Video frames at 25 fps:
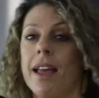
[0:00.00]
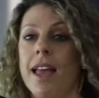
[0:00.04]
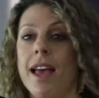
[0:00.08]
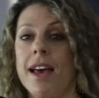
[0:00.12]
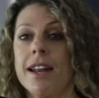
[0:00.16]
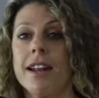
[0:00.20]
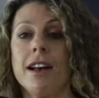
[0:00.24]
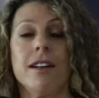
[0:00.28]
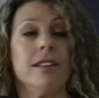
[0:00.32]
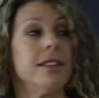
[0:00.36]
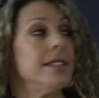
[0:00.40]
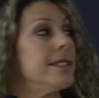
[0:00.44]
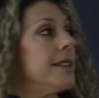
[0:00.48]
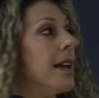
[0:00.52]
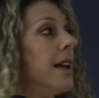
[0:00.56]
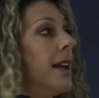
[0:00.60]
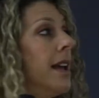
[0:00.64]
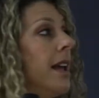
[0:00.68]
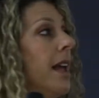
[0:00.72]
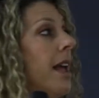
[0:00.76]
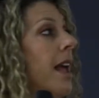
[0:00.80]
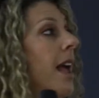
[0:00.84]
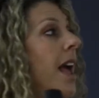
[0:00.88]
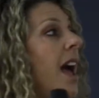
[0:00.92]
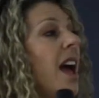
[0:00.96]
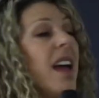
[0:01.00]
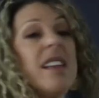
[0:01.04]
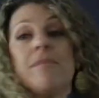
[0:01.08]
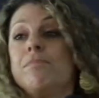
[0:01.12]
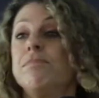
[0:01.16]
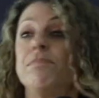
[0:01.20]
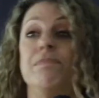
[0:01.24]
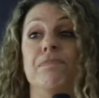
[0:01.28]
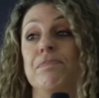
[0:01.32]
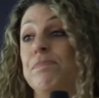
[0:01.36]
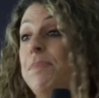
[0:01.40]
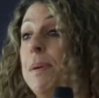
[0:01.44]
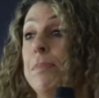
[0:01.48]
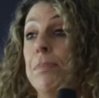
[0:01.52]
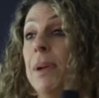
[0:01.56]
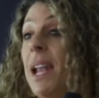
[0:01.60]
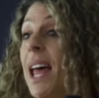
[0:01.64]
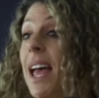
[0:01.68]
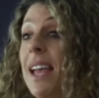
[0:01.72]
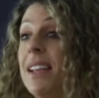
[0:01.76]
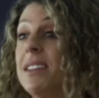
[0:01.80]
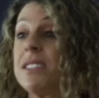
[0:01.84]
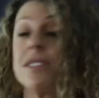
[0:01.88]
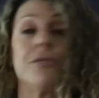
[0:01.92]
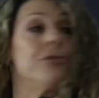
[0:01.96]
adults and be
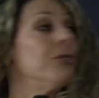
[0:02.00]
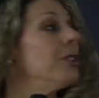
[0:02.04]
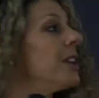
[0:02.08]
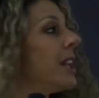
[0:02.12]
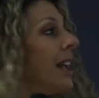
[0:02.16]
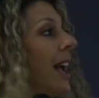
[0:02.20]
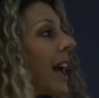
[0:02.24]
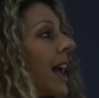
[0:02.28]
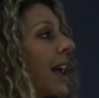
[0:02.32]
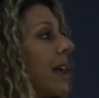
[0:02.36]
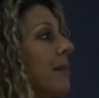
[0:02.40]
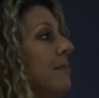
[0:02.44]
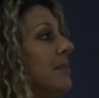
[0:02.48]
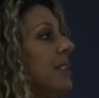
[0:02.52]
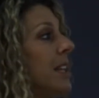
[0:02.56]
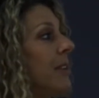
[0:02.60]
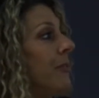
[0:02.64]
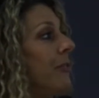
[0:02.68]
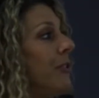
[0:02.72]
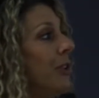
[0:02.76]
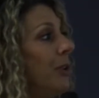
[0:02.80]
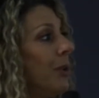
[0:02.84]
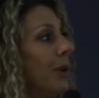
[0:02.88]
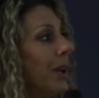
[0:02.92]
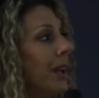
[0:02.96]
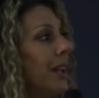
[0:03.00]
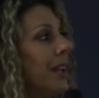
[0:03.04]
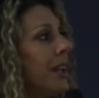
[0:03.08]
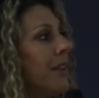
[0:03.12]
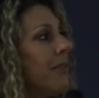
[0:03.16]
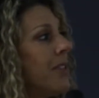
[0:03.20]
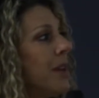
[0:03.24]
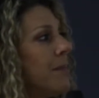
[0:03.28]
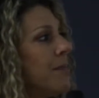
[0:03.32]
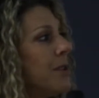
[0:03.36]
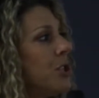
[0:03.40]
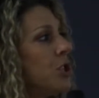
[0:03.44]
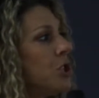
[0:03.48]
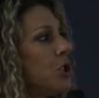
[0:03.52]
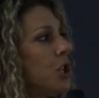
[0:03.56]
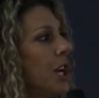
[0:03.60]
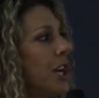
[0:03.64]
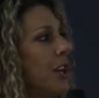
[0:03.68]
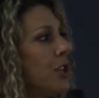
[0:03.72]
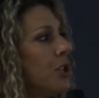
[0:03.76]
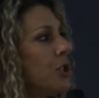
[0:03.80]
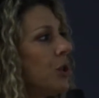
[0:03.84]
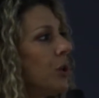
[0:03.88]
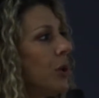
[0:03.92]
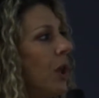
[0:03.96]
playing different games. If you can give them a
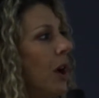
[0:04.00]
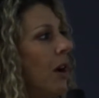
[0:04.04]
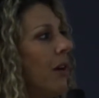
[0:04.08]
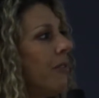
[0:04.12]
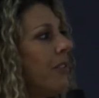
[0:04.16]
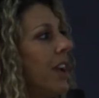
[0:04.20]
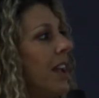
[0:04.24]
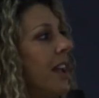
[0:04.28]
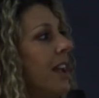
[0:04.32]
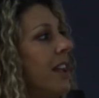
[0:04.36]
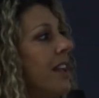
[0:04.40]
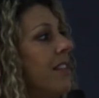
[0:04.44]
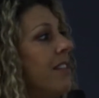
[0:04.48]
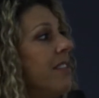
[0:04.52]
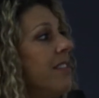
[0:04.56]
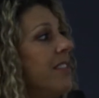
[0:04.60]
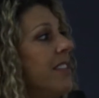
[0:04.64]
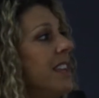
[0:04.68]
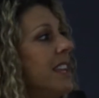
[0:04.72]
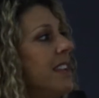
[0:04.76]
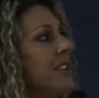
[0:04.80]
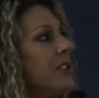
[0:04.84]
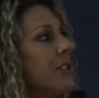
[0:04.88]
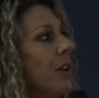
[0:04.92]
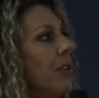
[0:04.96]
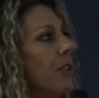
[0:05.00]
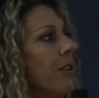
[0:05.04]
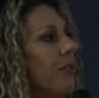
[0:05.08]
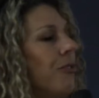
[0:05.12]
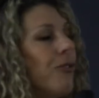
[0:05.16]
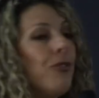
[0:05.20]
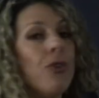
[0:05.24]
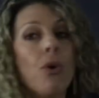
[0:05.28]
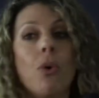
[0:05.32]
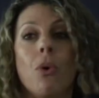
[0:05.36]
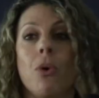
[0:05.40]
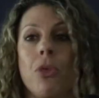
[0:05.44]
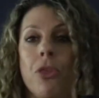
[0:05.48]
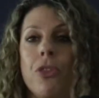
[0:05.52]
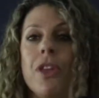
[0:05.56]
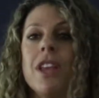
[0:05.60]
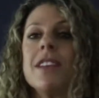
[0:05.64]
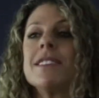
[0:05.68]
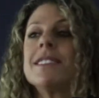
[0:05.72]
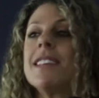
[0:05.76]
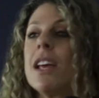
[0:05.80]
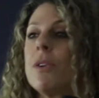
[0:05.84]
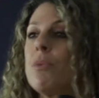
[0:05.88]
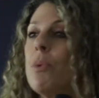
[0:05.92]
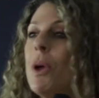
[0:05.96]
schedule of these are the 4
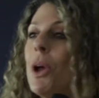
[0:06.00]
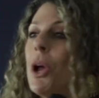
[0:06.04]
things that we're